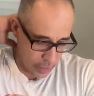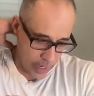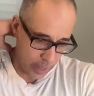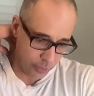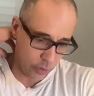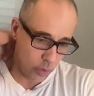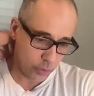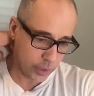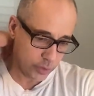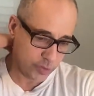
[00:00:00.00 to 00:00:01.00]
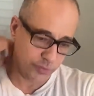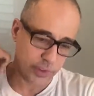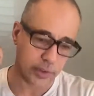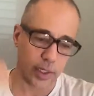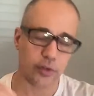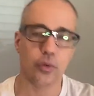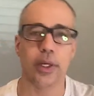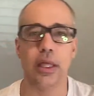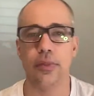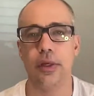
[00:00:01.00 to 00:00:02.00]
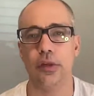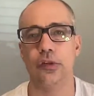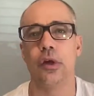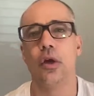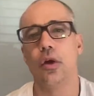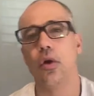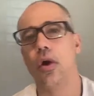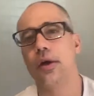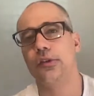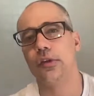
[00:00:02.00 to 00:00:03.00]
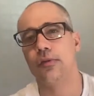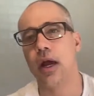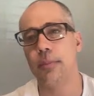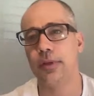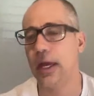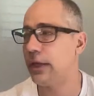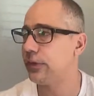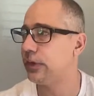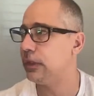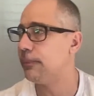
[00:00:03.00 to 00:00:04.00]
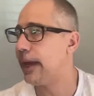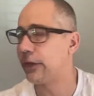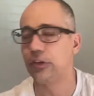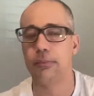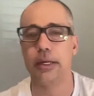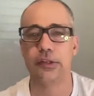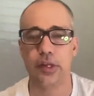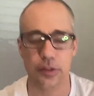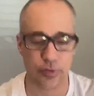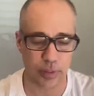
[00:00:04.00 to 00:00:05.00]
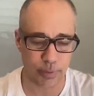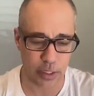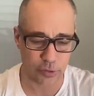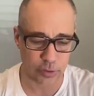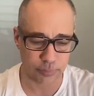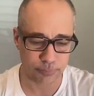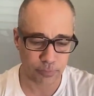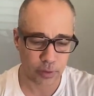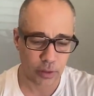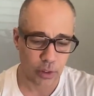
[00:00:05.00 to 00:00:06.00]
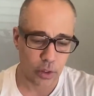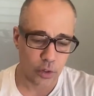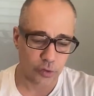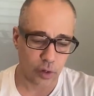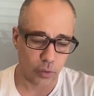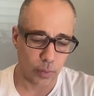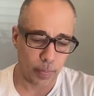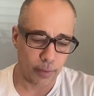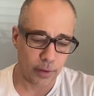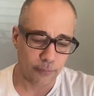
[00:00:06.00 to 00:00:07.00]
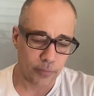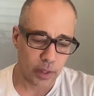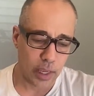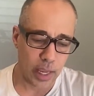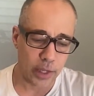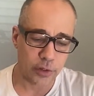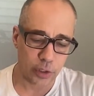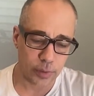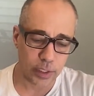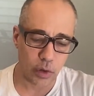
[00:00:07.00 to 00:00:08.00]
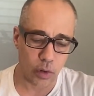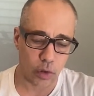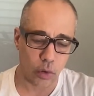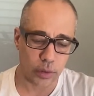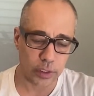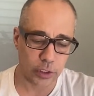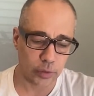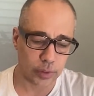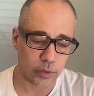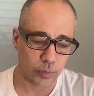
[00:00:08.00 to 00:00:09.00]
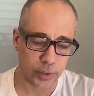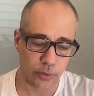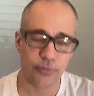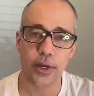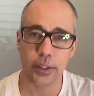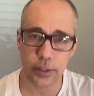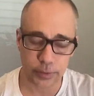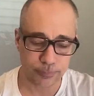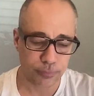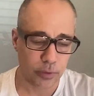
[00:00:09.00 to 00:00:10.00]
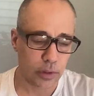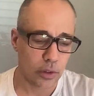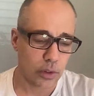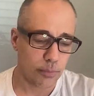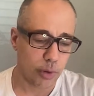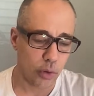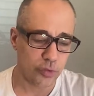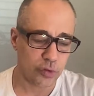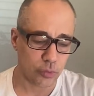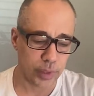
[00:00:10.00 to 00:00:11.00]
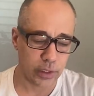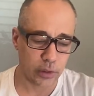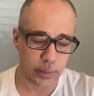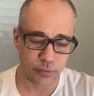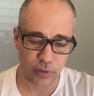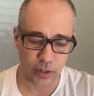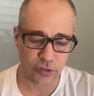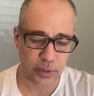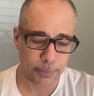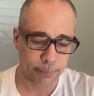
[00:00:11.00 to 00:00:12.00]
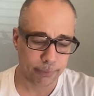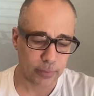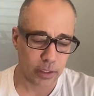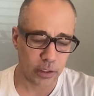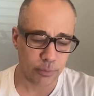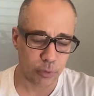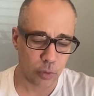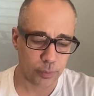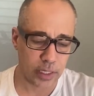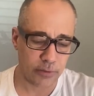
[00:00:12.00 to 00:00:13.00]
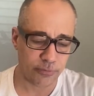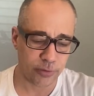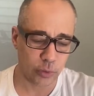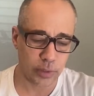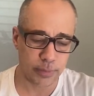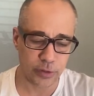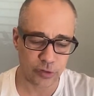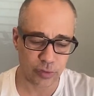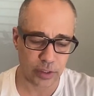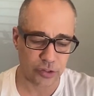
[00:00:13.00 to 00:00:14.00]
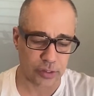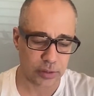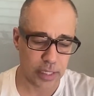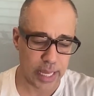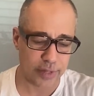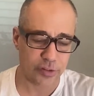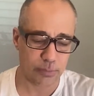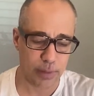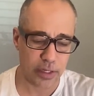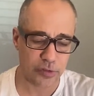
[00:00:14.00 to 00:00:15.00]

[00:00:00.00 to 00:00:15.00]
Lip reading: And the goal here is to figure out, do any of these causes of high potassium actually make sense for the patient? So anuric or oliguric renal failure, post-renal obstruction, inappropriate fluid administration, acid-base